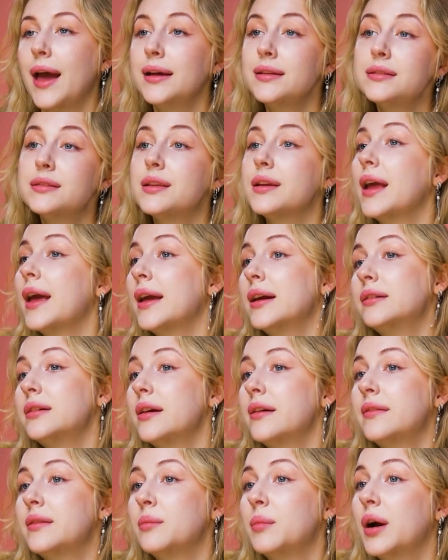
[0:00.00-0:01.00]
and the
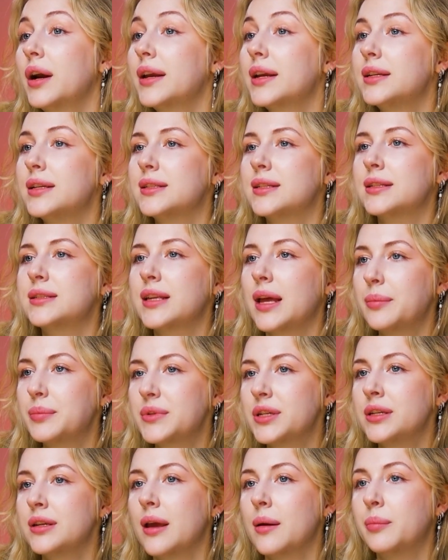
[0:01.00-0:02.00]
area the market is
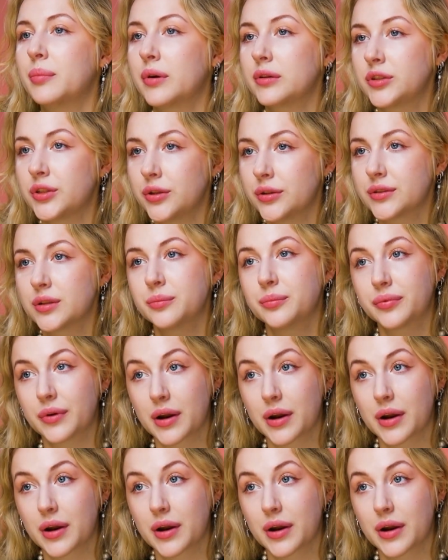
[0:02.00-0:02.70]
accepting a certain